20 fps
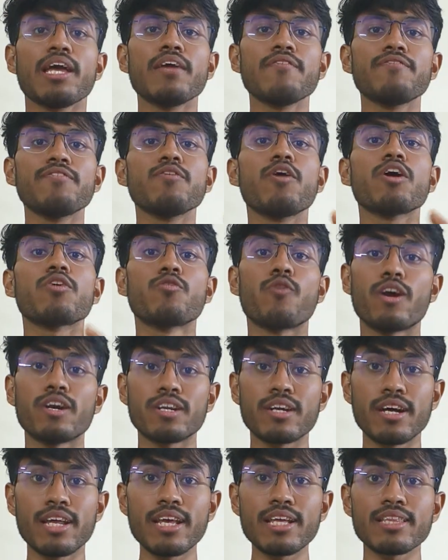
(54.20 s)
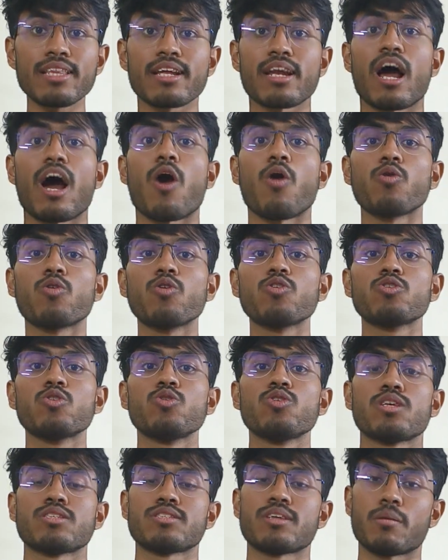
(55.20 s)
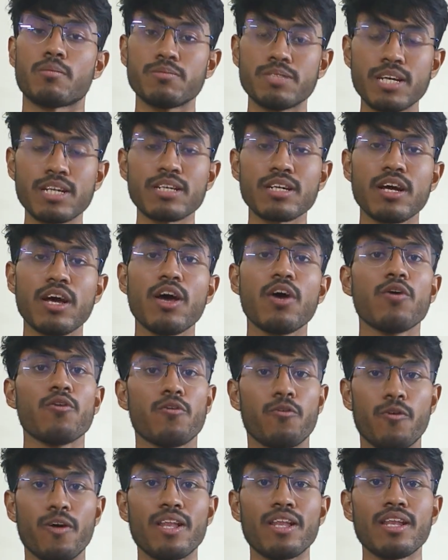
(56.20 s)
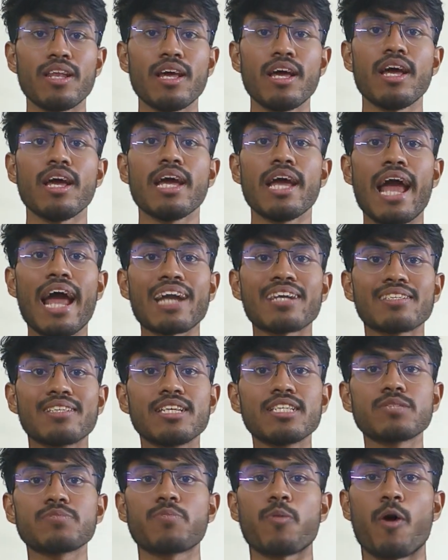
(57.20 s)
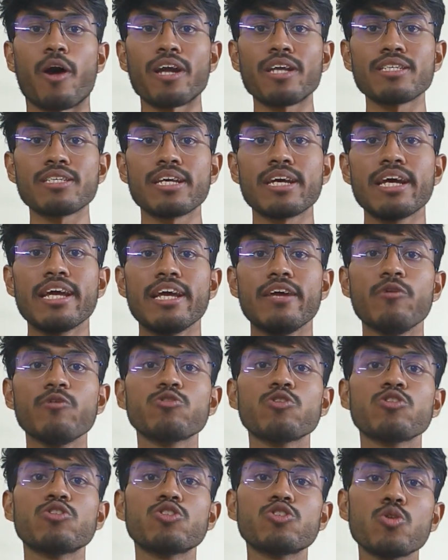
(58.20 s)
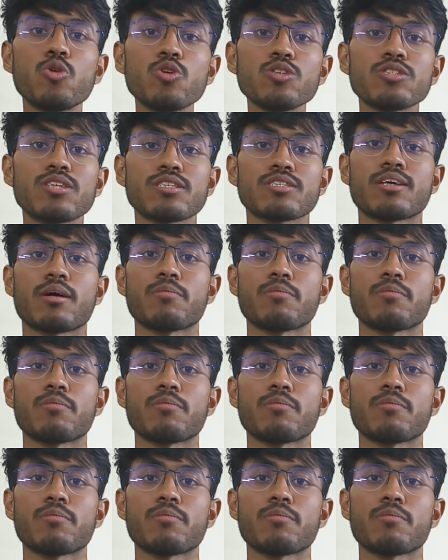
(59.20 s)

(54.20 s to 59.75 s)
If you are wondering that how to choose a subject, well, at this point, you should choose the